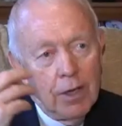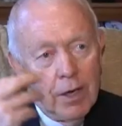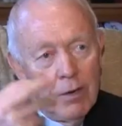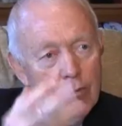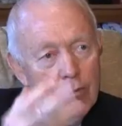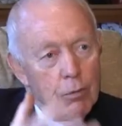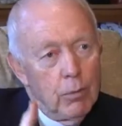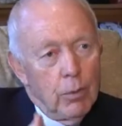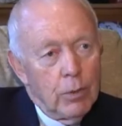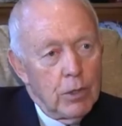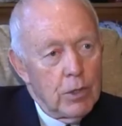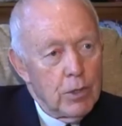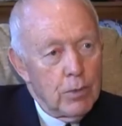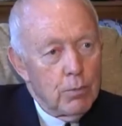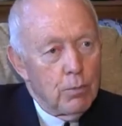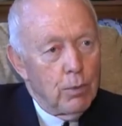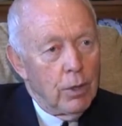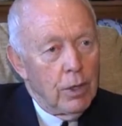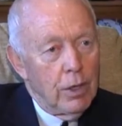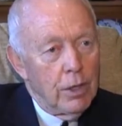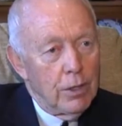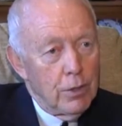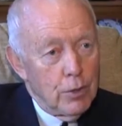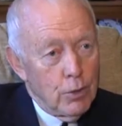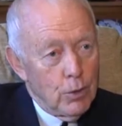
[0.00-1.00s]
everybody's
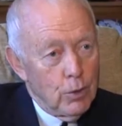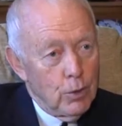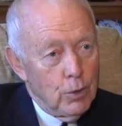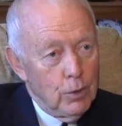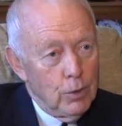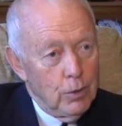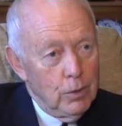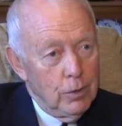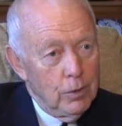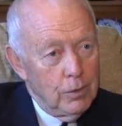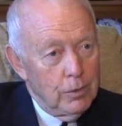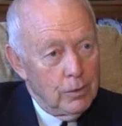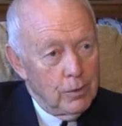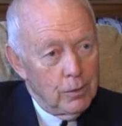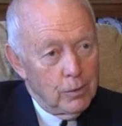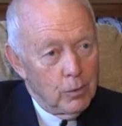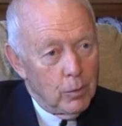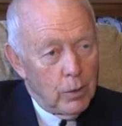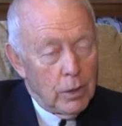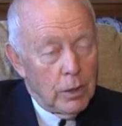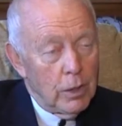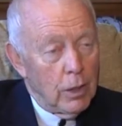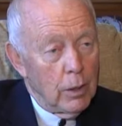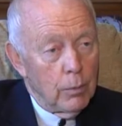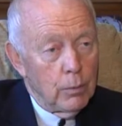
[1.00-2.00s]
brain do
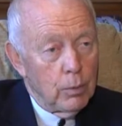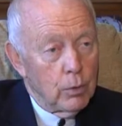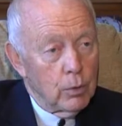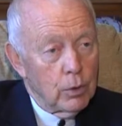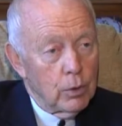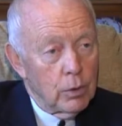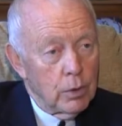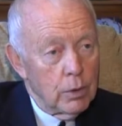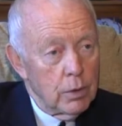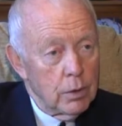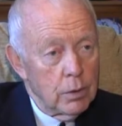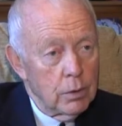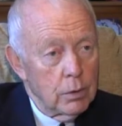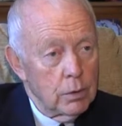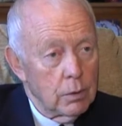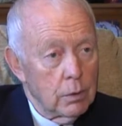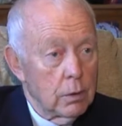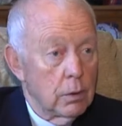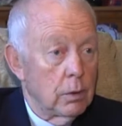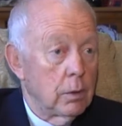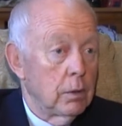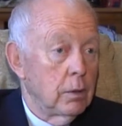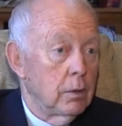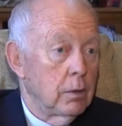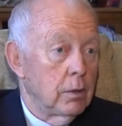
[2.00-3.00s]
when they're bored?
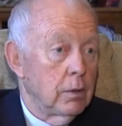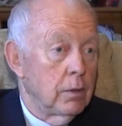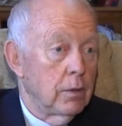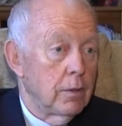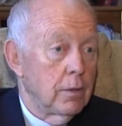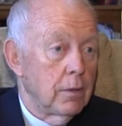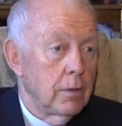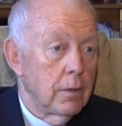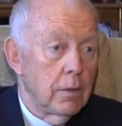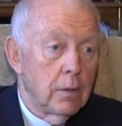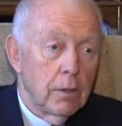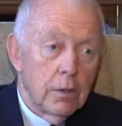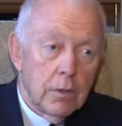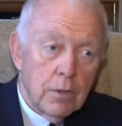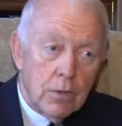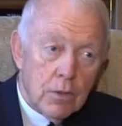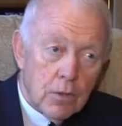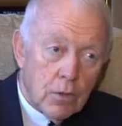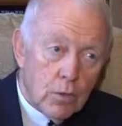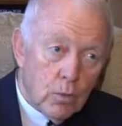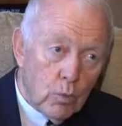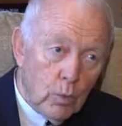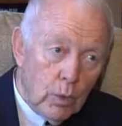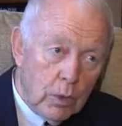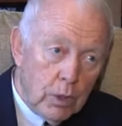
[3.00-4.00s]

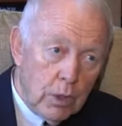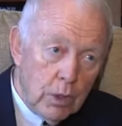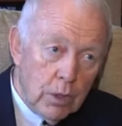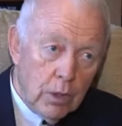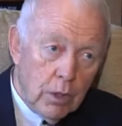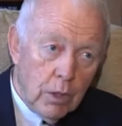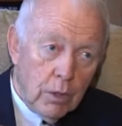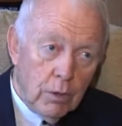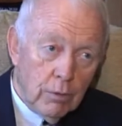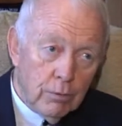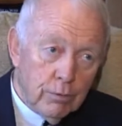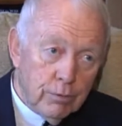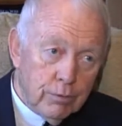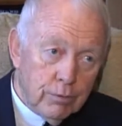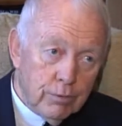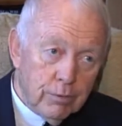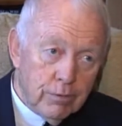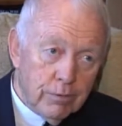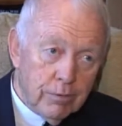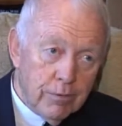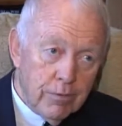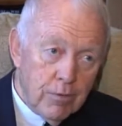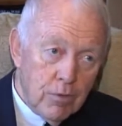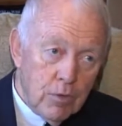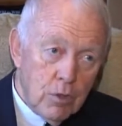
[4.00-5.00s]
Switches off,
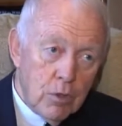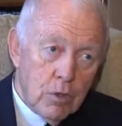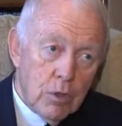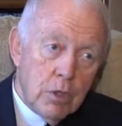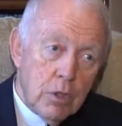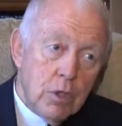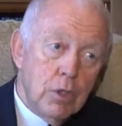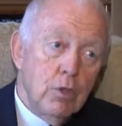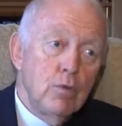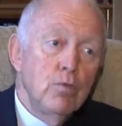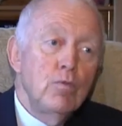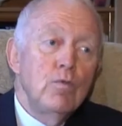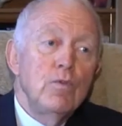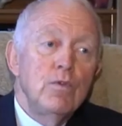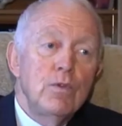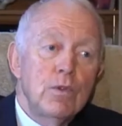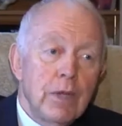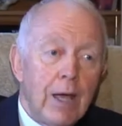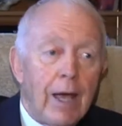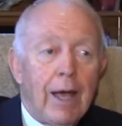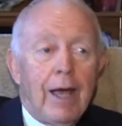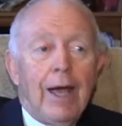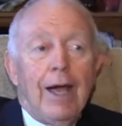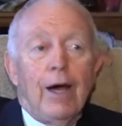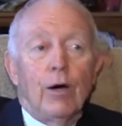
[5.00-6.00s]
tunes
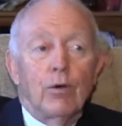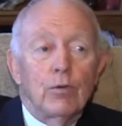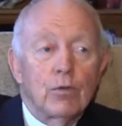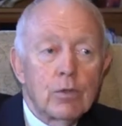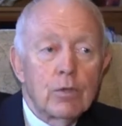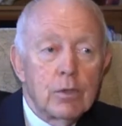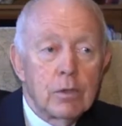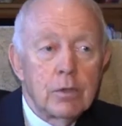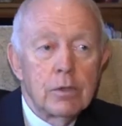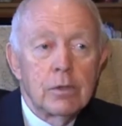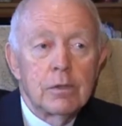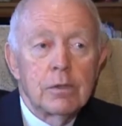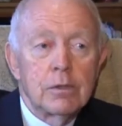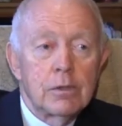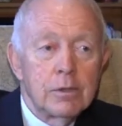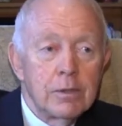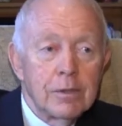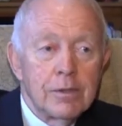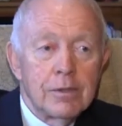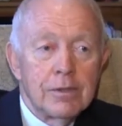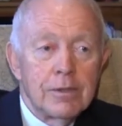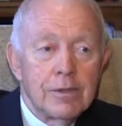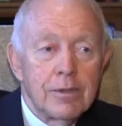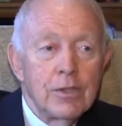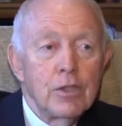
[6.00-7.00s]
out,
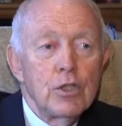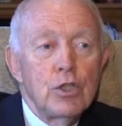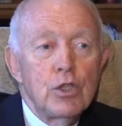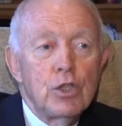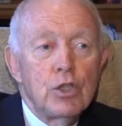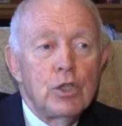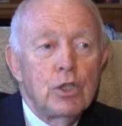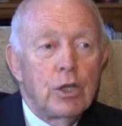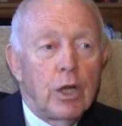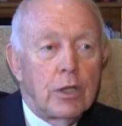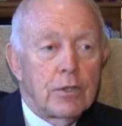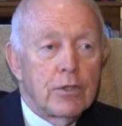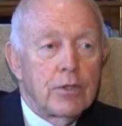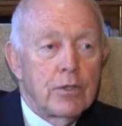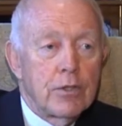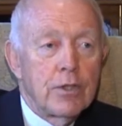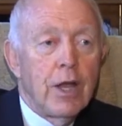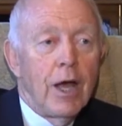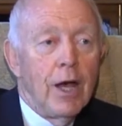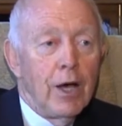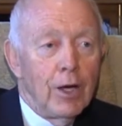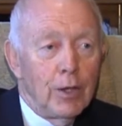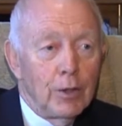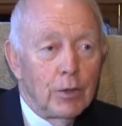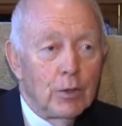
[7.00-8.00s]
shuts
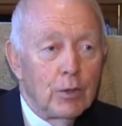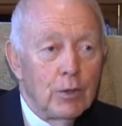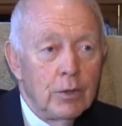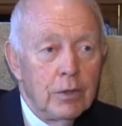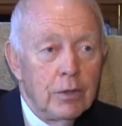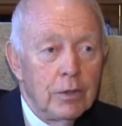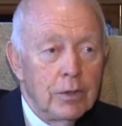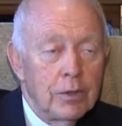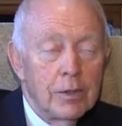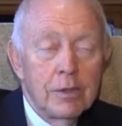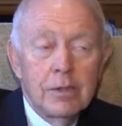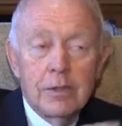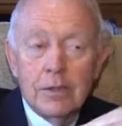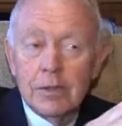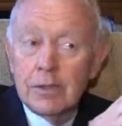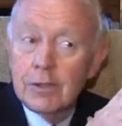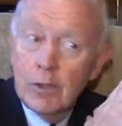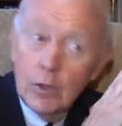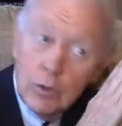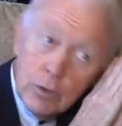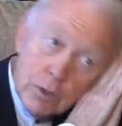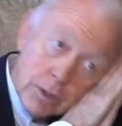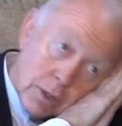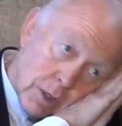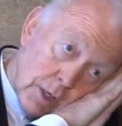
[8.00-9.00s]
down,
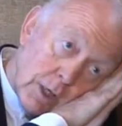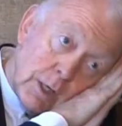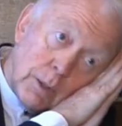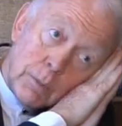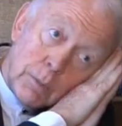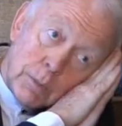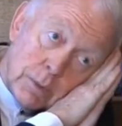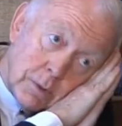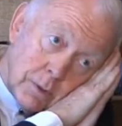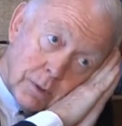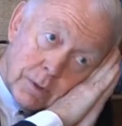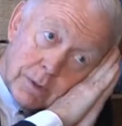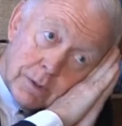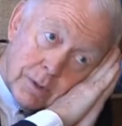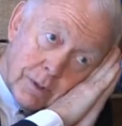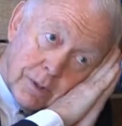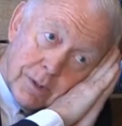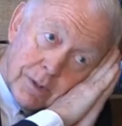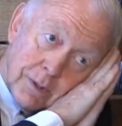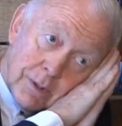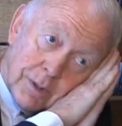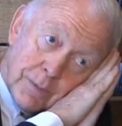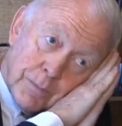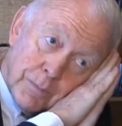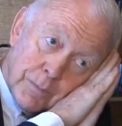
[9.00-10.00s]
goes to sleep.
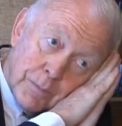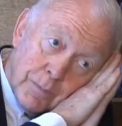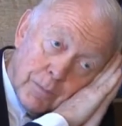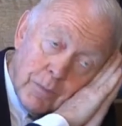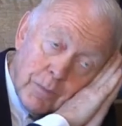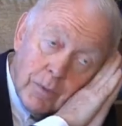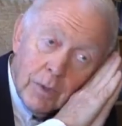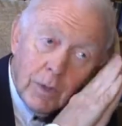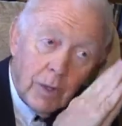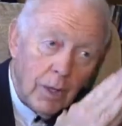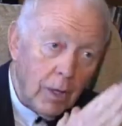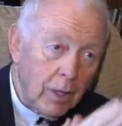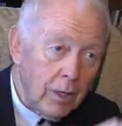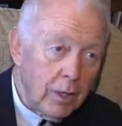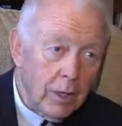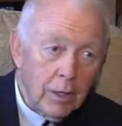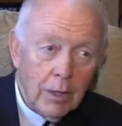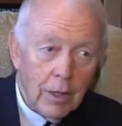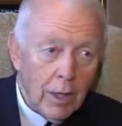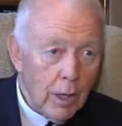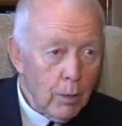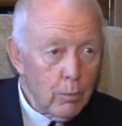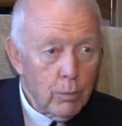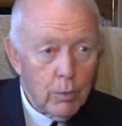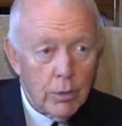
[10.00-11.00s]
And in
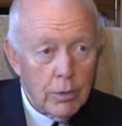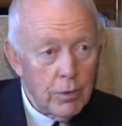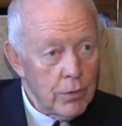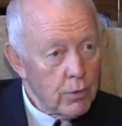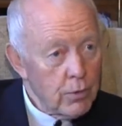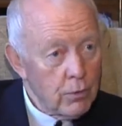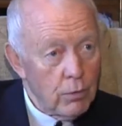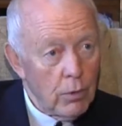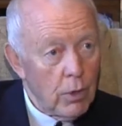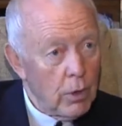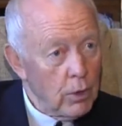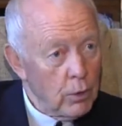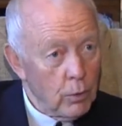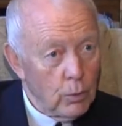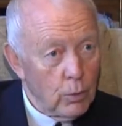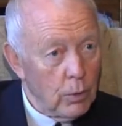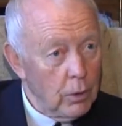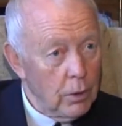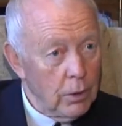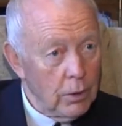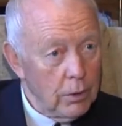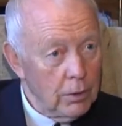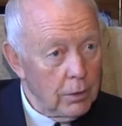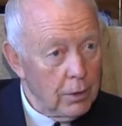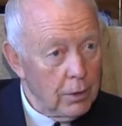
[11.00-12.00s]
libraries around the world,